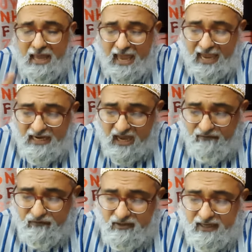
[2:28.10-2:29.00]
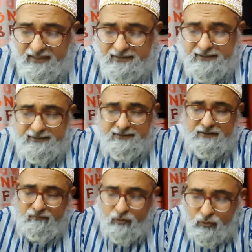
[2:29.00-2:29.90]
and after that
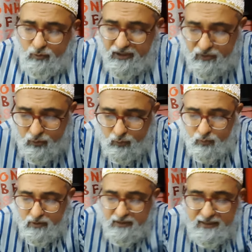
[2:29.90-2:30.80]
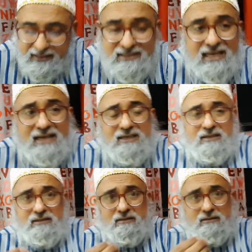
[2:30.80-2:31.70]
what you can do is that
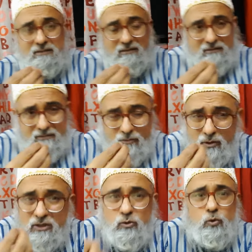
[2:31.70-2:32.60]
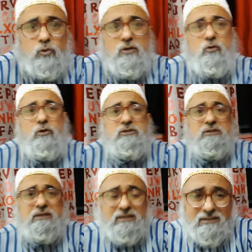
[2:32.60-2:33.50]
you can throw the gauze
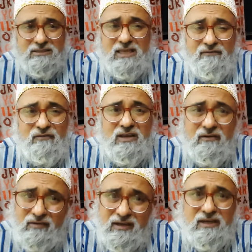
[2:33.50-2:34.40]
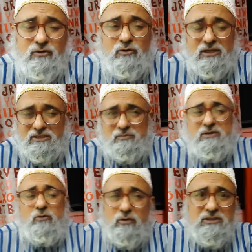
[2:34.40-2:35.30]
safely away in your
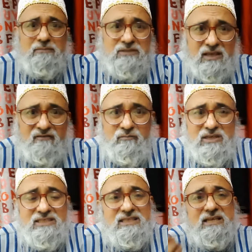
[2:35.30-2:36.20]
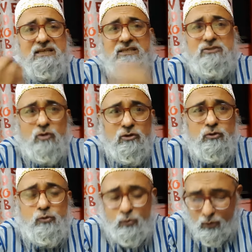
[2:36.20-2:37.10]
dustbin or some safe place. See that it is
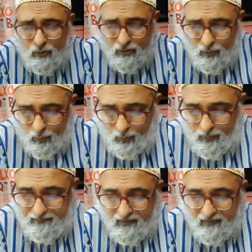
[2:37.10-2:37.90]
not thrown on the road.